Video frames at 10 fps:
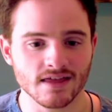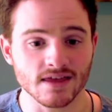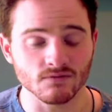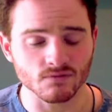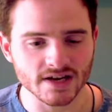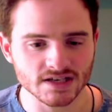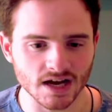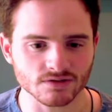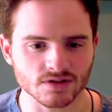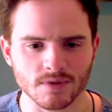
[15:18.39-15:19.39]
then reach
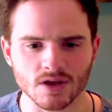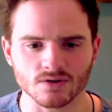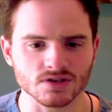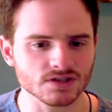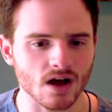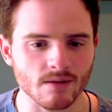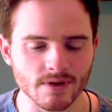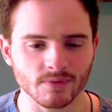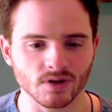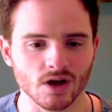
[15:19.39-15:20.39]
out to me or just
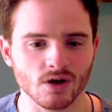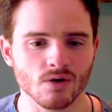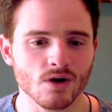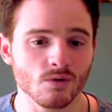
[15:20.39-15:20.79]
comment below.